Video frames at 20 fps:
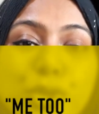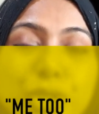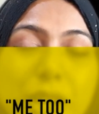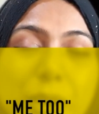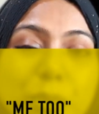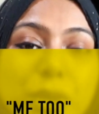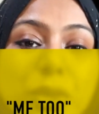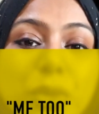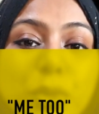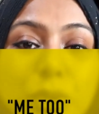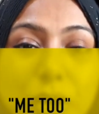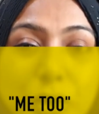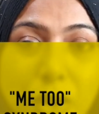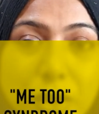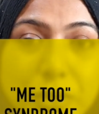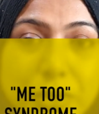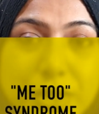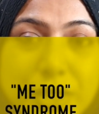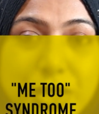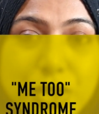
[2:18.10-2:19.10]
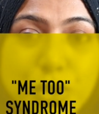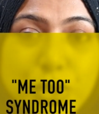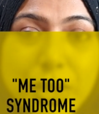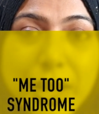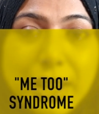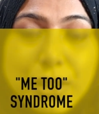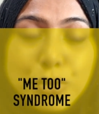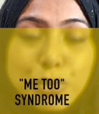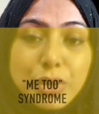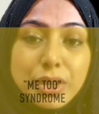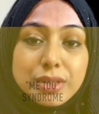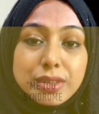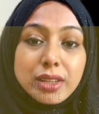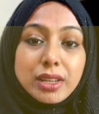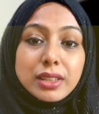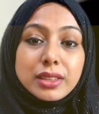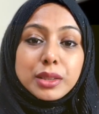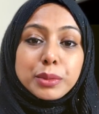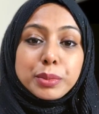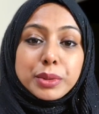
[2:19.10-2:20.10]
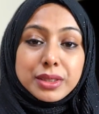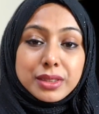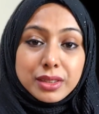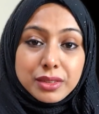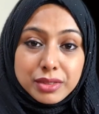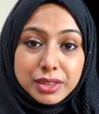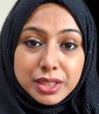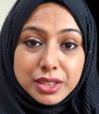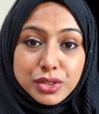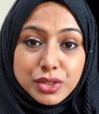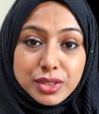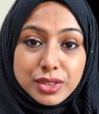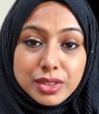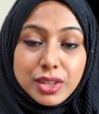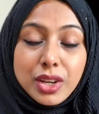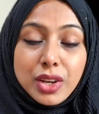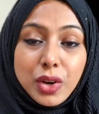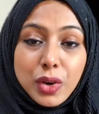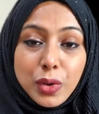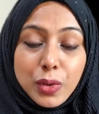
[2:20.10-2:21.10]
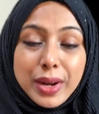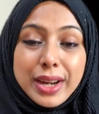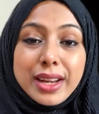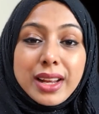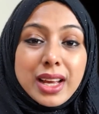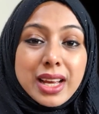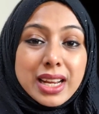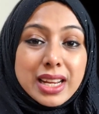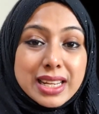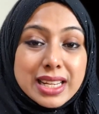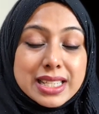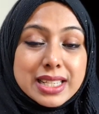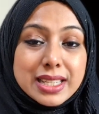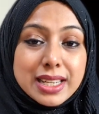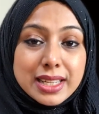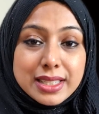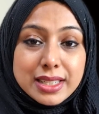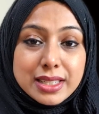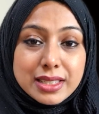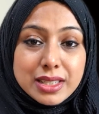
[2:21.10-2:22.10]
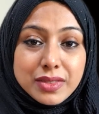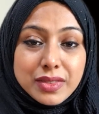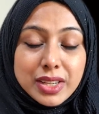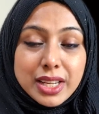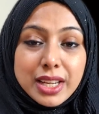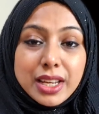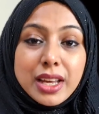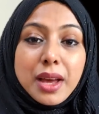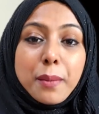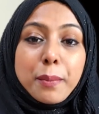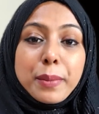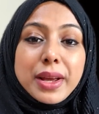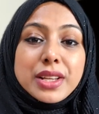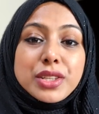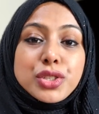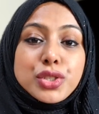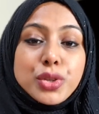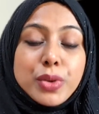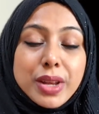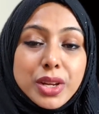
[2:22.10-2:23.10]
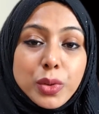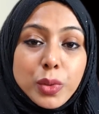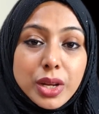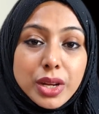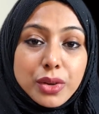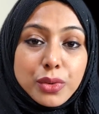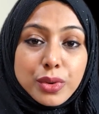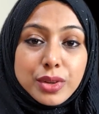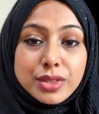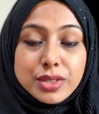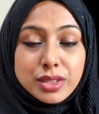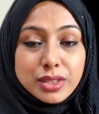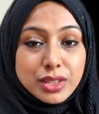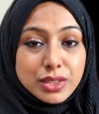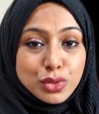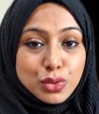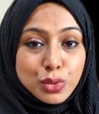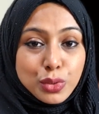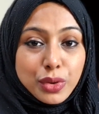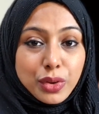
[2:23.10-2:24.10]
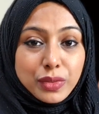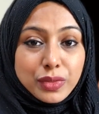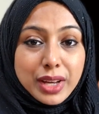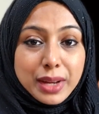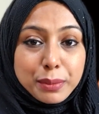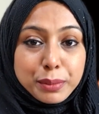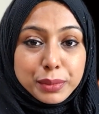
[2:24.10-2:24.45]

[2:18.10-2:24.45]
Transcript: jump into the conversation as soon as the other person finishes. All right, listen attentively, pay genuine interest in the story of that